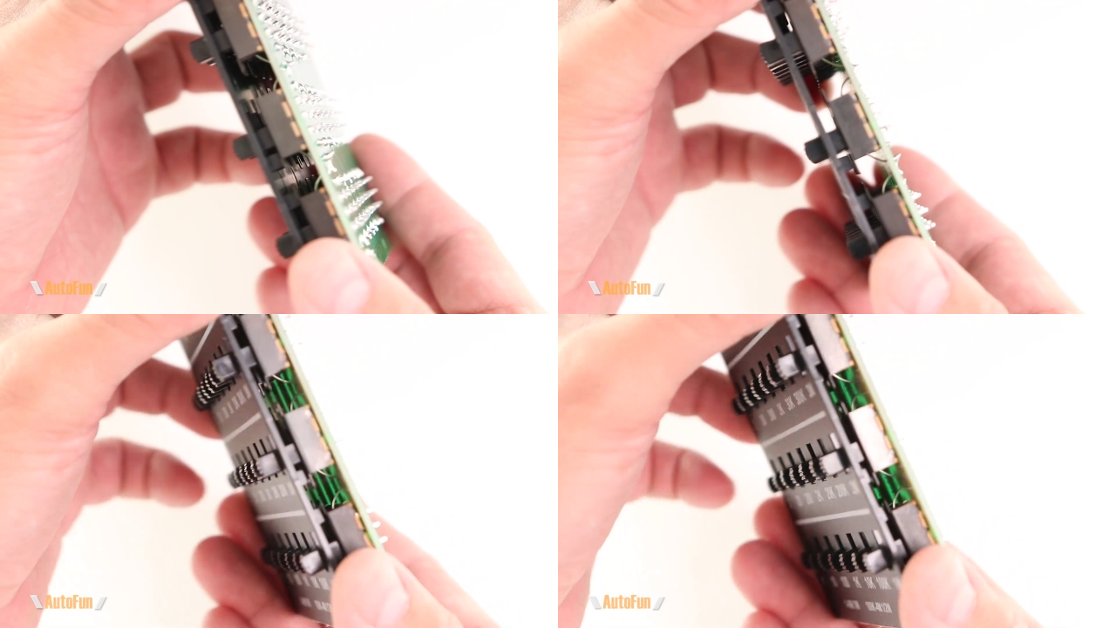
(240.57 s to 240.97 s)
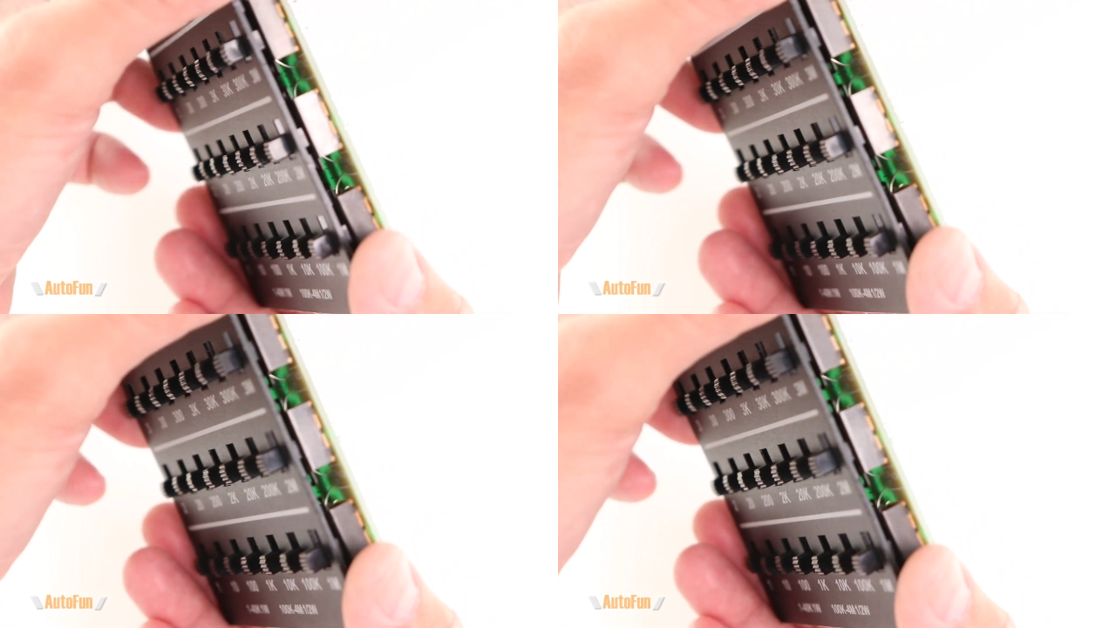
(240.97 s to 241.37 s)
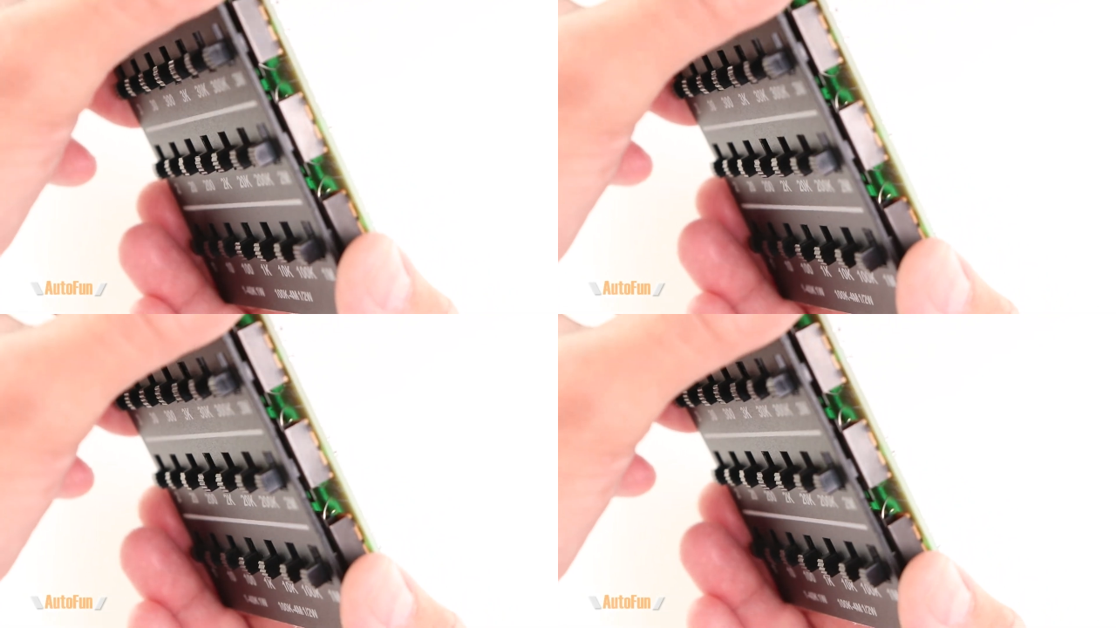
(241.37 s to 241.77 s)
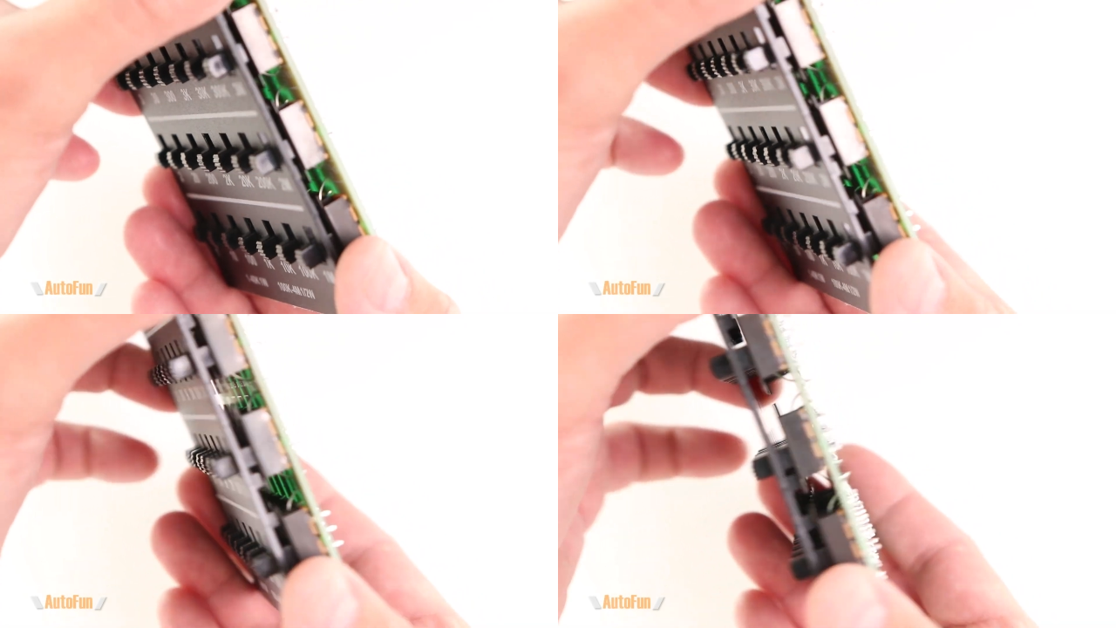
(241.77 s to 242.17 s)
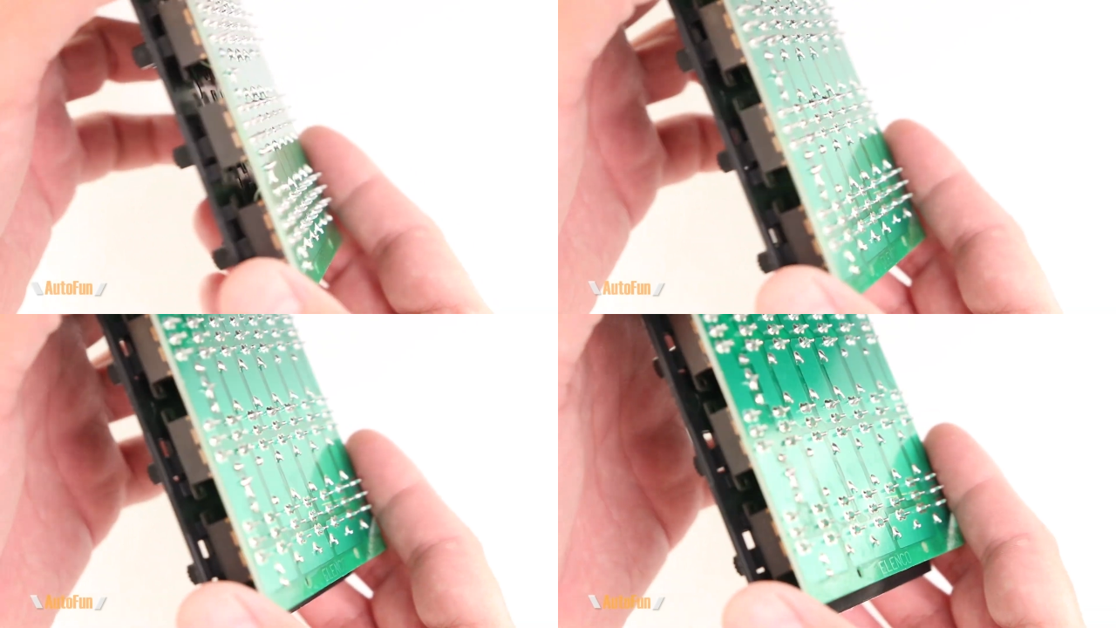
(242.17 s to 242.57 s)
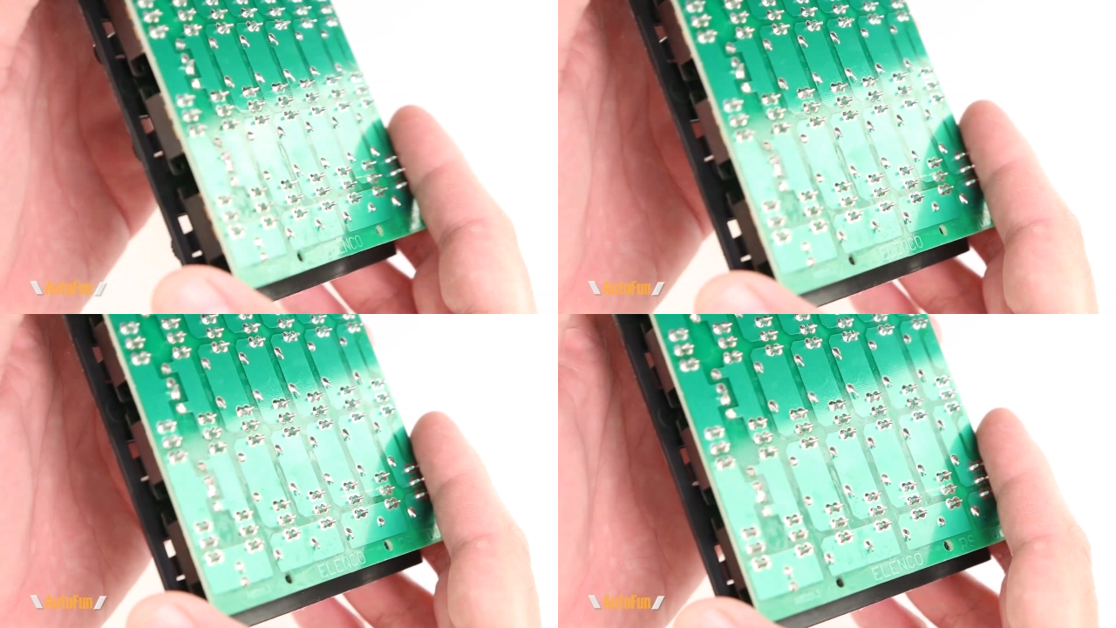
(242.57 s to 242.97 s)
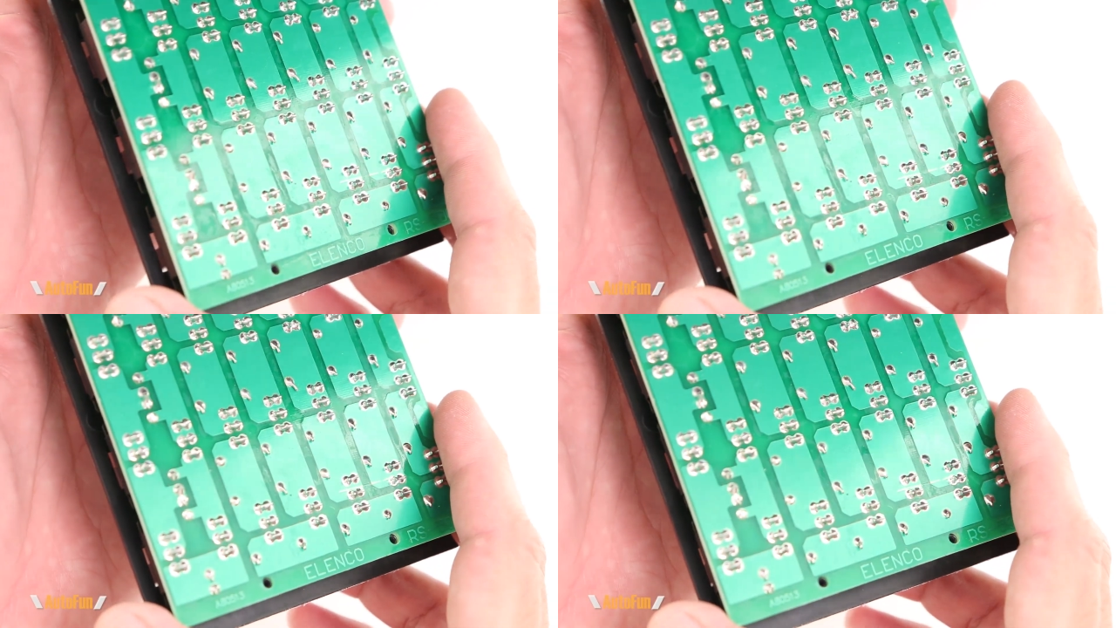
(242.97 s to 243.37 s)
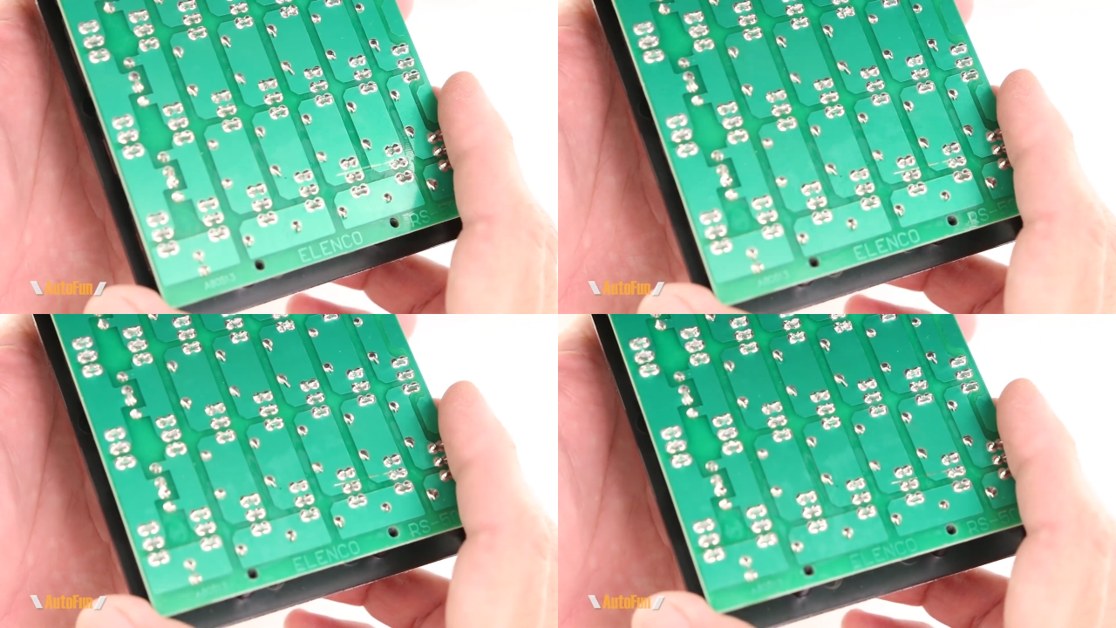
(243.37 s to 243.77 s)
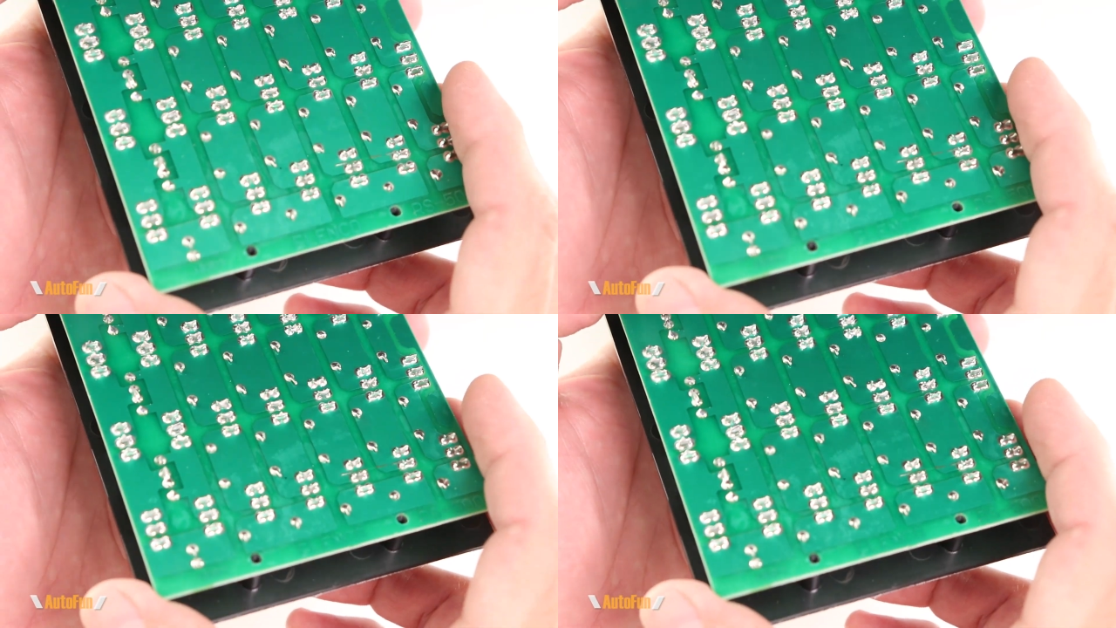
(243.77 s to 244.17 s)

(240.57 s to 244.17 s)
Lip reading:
Nobody's mouth can be seen.